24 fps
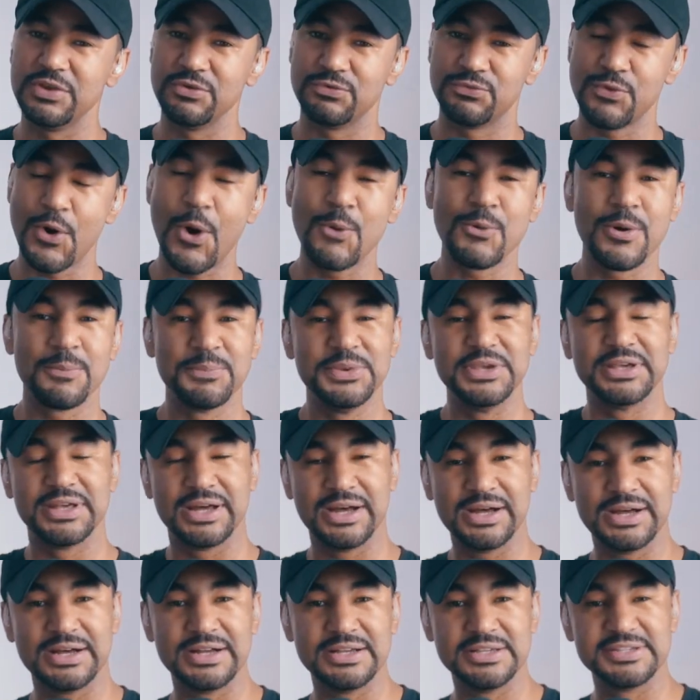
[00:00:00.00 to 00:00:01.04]
forward
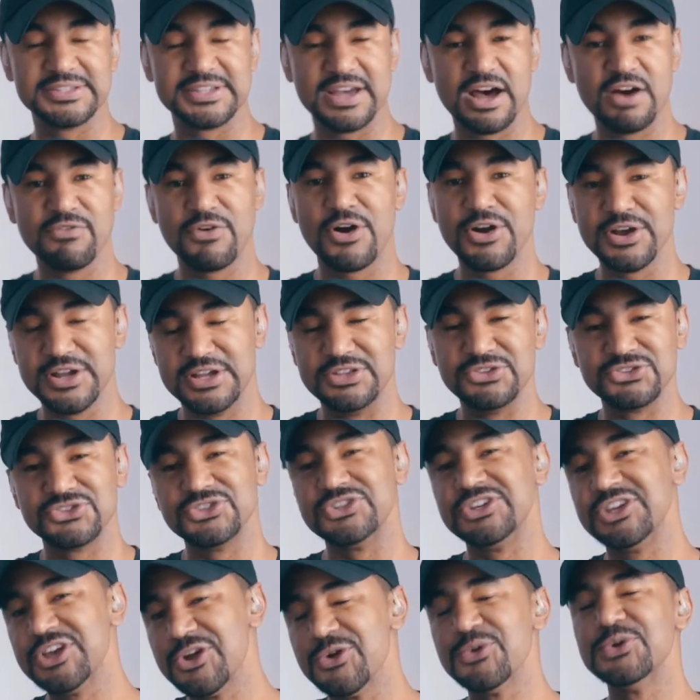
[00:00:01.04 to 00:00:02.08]
because of our
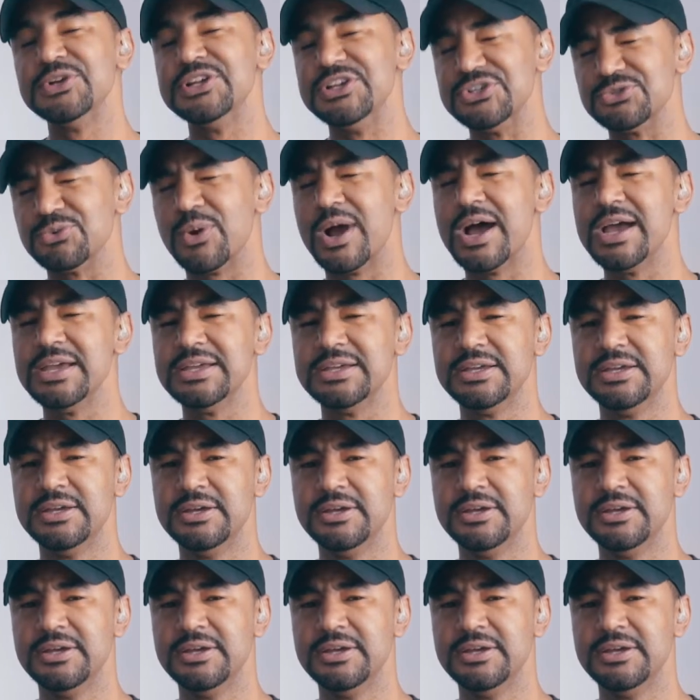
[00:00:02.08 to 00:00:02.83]
insecurities, right?